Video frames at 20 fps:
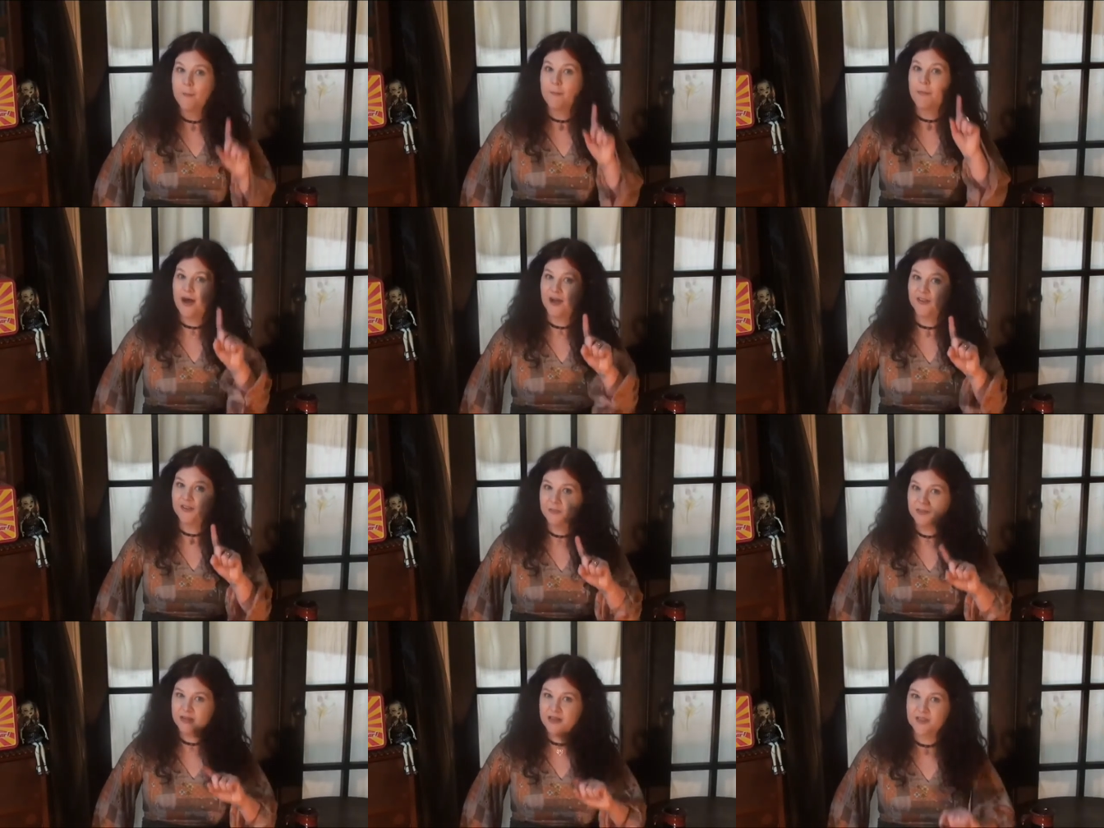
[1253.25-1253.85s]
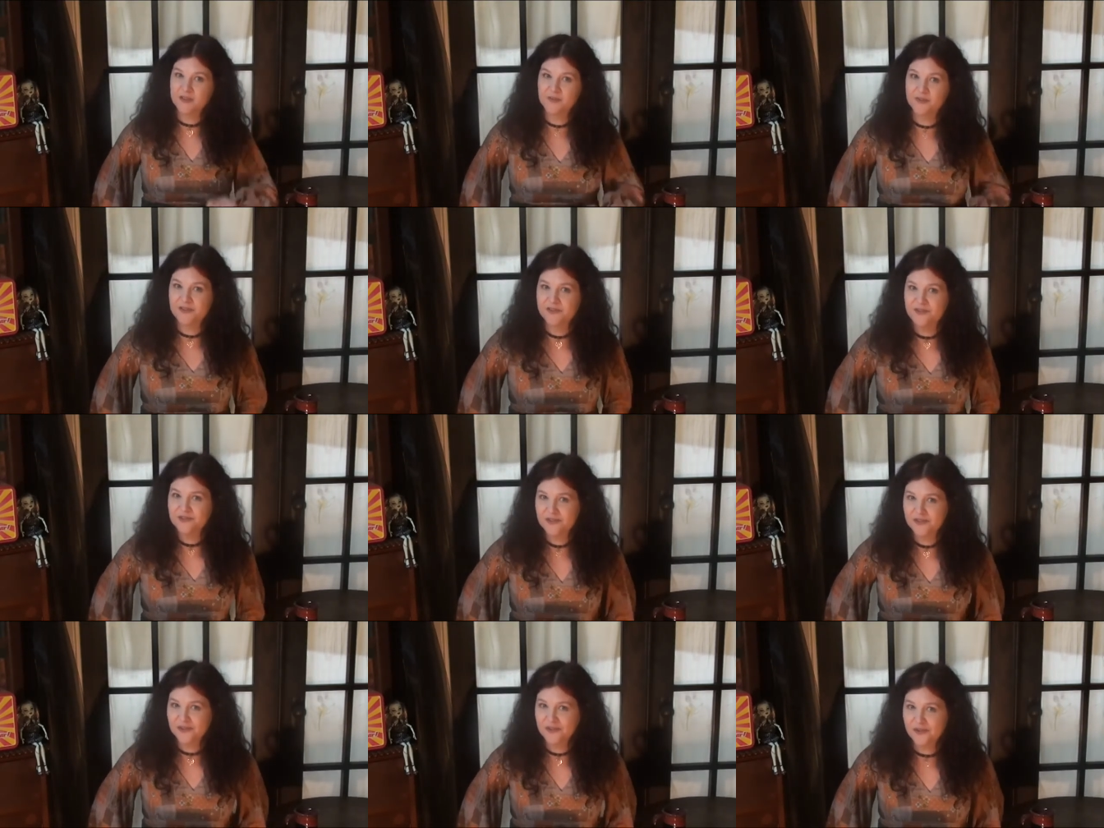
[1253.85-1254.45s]
possibly the
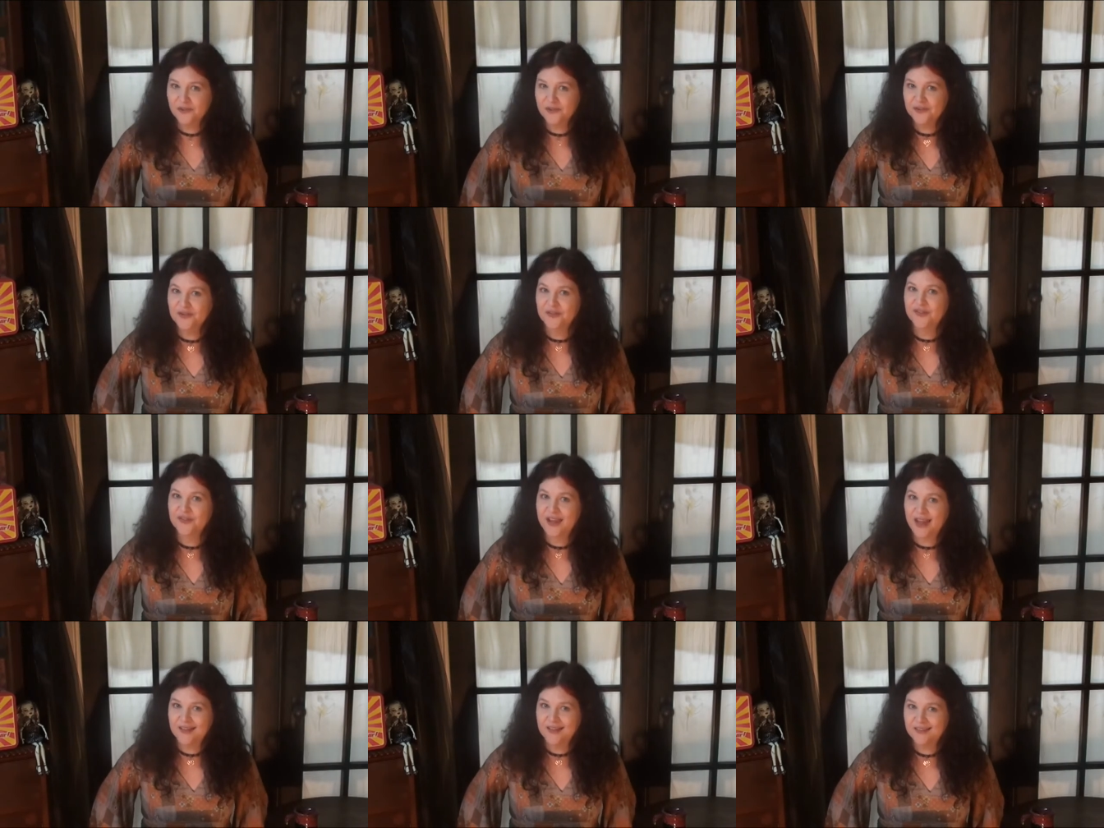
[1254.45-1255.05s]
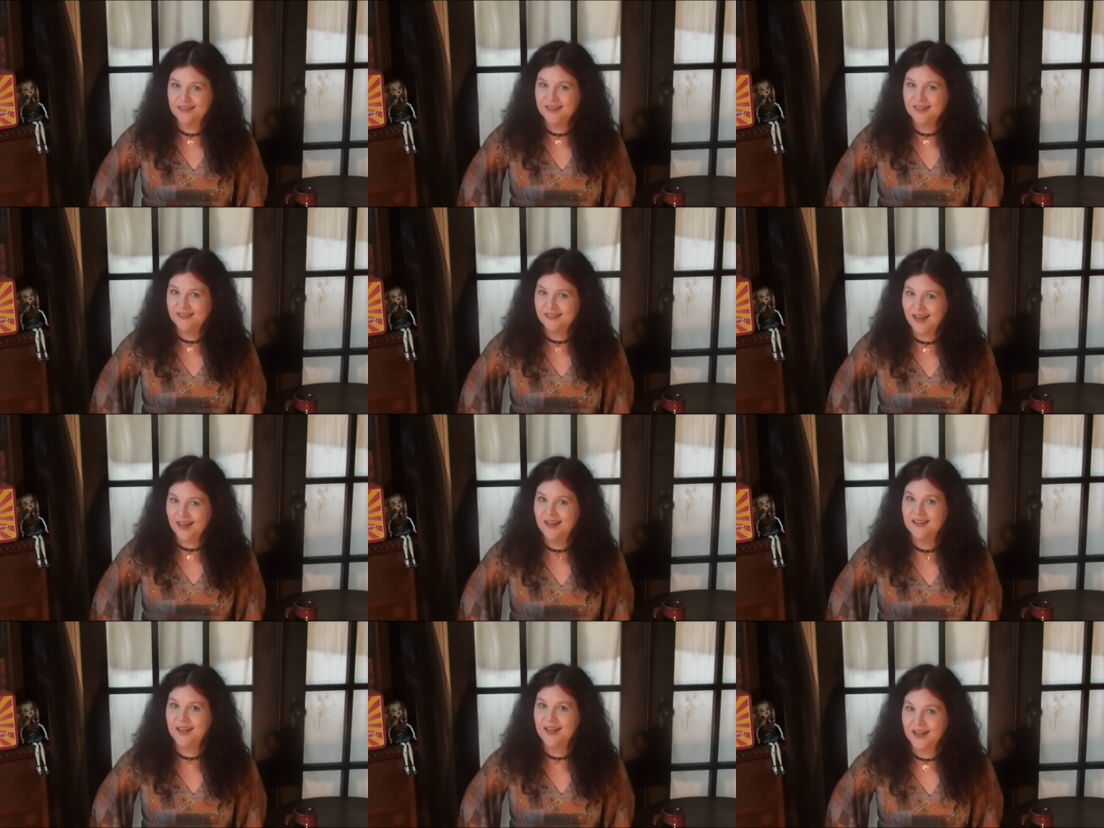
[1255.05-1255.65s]
original source of scantily
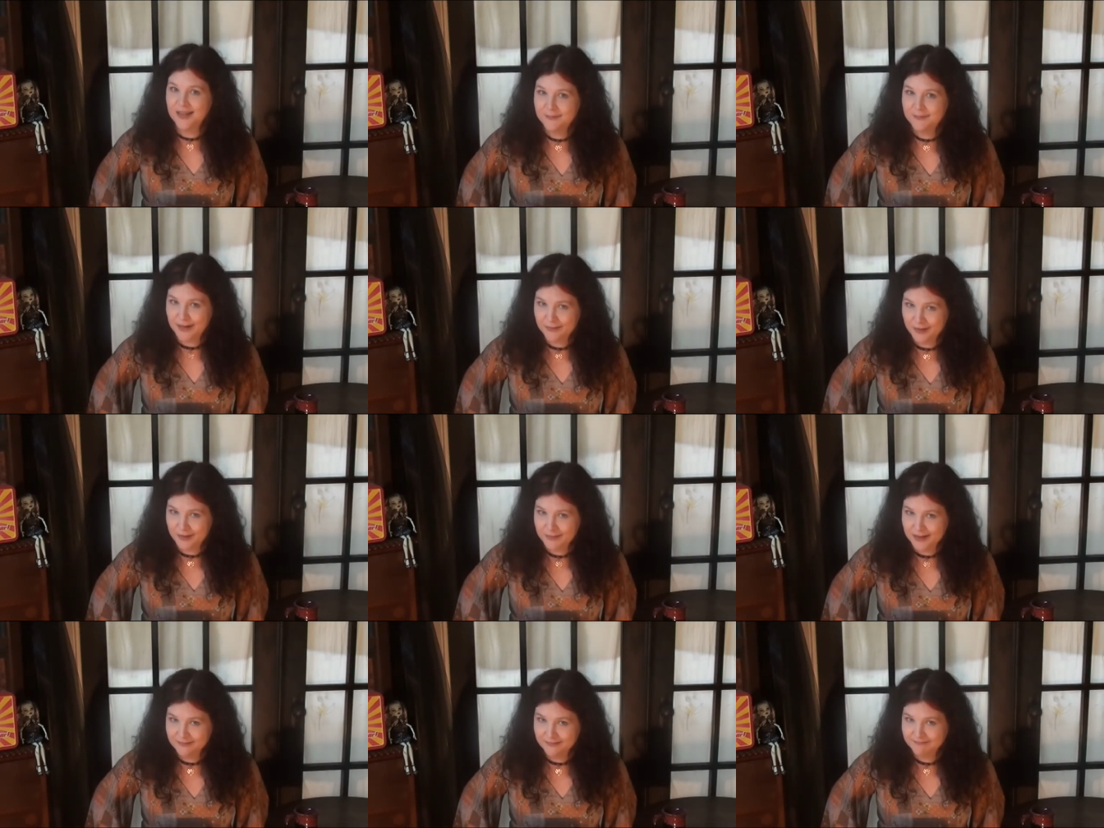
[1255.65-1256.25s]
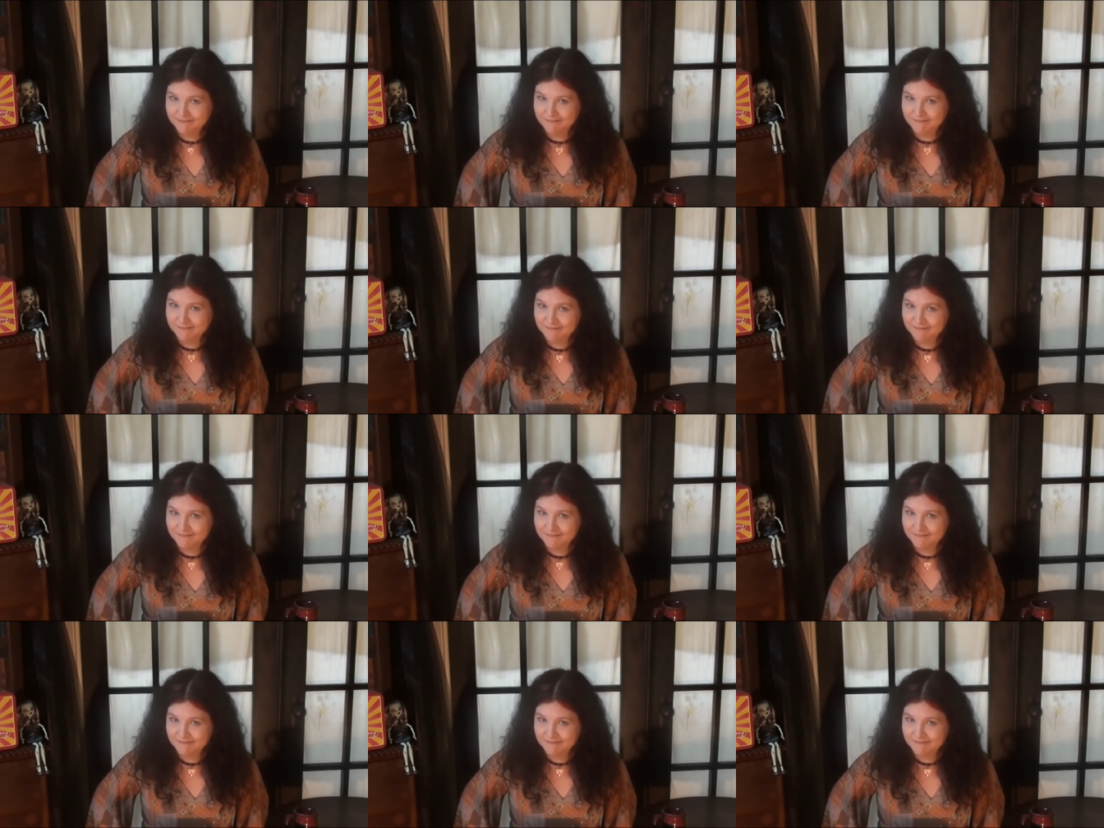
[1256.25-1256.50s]
clad anime women.